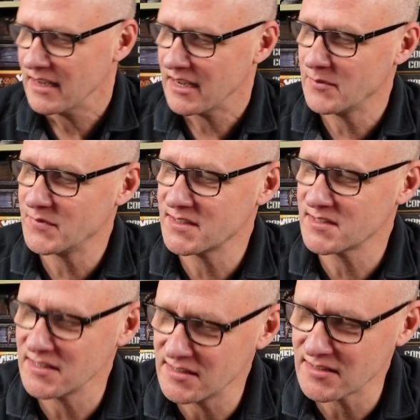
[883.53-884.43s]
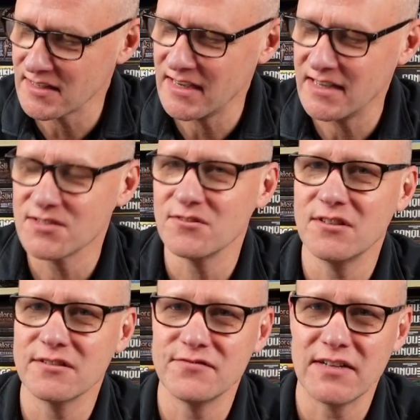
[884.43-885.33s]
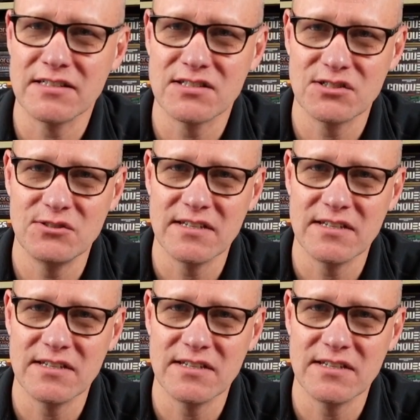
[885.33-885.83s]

The season cards are a lot of fun too.